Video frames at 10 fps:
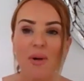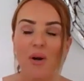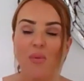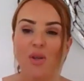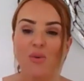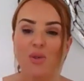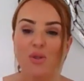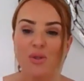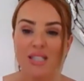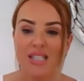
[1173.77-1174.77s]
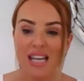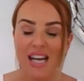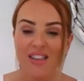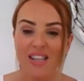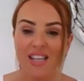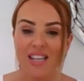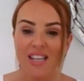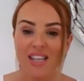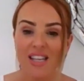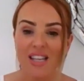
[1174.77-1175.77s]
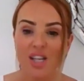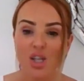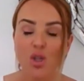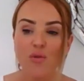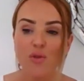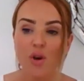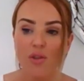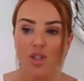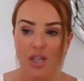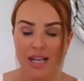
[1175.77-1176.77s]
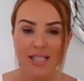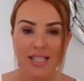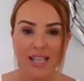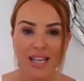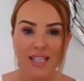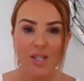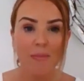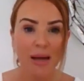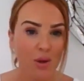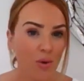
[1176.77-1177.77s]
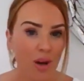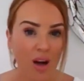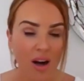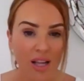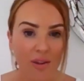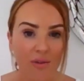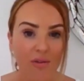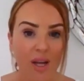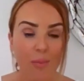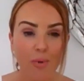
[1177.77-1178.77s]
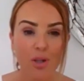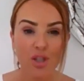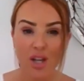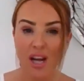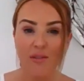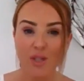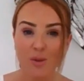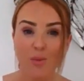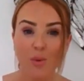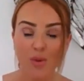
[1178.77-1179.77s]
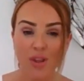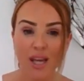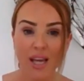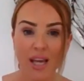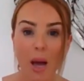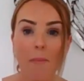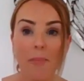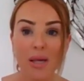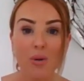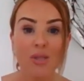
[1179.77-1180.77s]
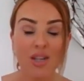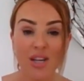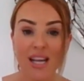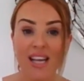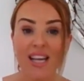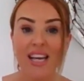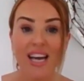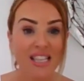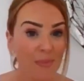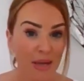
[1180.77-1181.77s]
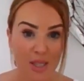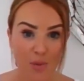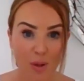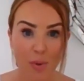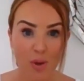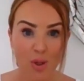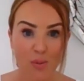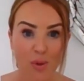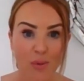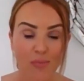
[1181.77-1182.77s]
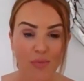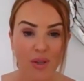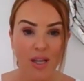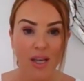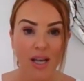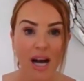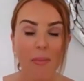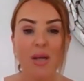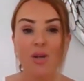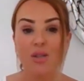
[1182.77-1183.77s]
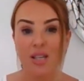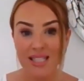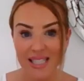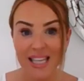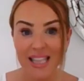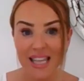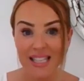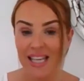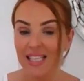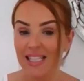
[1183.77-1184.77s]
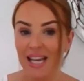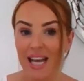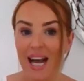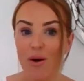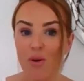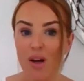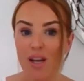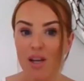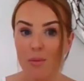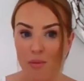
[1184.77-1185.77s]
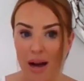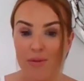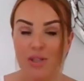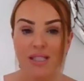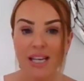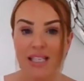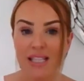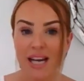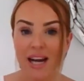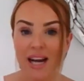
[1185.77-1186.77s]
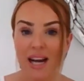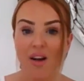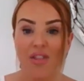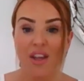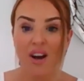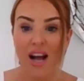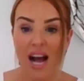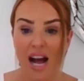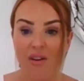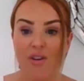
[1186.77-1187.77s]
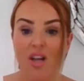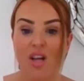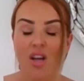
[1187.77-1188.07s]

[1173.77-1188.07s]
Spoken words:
but I want you all to understand that you've got the chance here to make your life and appreciate every small thing and build on it in the best way possible. And because I see that day in, day out, and I'm around it day in, day out, I think I have